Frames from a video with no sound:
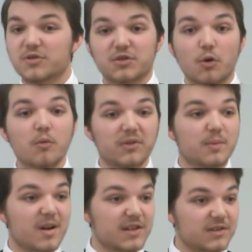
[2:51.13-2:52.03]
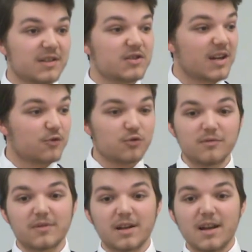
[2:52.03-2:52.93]
uses only by state
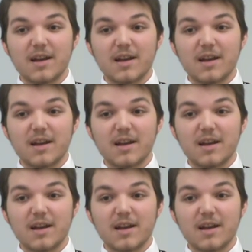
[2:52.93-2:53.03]
statute.